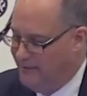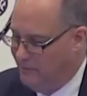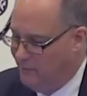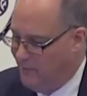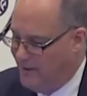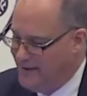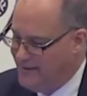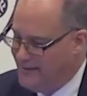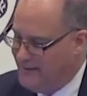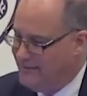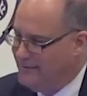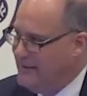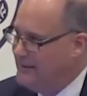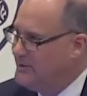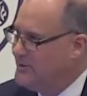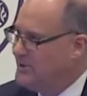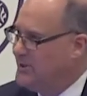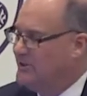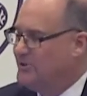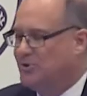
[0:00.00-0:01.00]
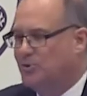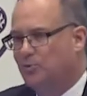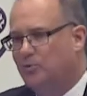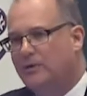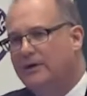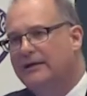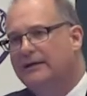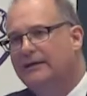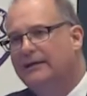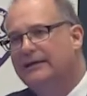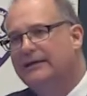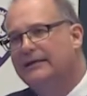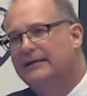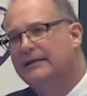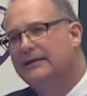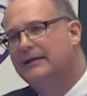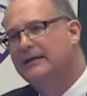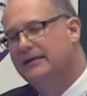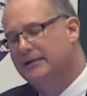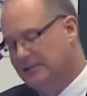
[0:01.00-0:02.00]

but one of the things that's really